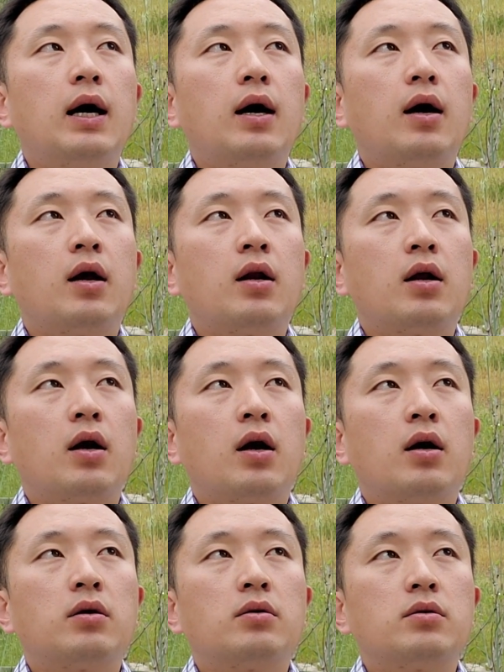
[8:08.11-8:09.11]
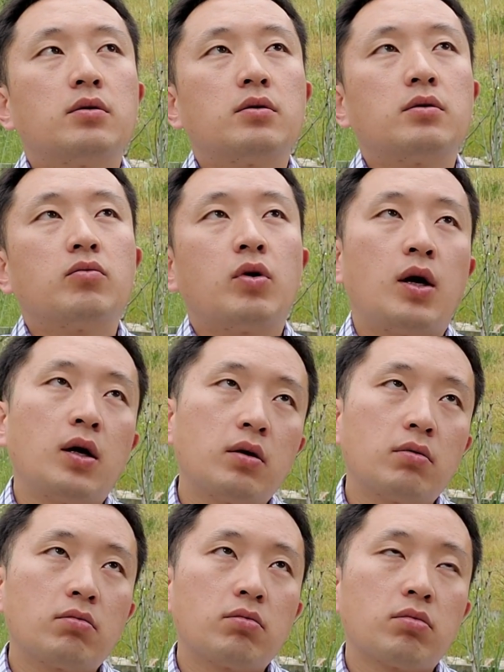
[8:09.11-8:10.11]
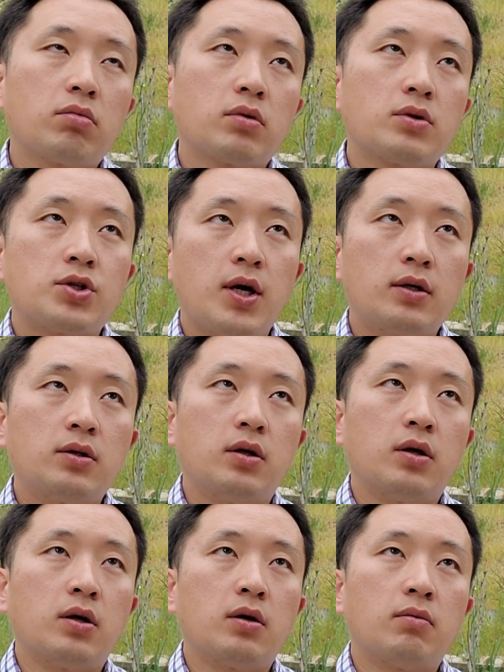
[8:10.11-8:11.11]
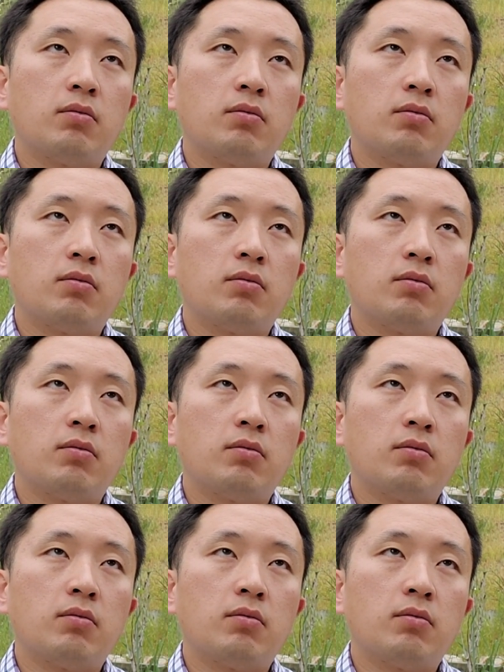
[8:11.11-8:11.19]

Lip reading: And when I checked the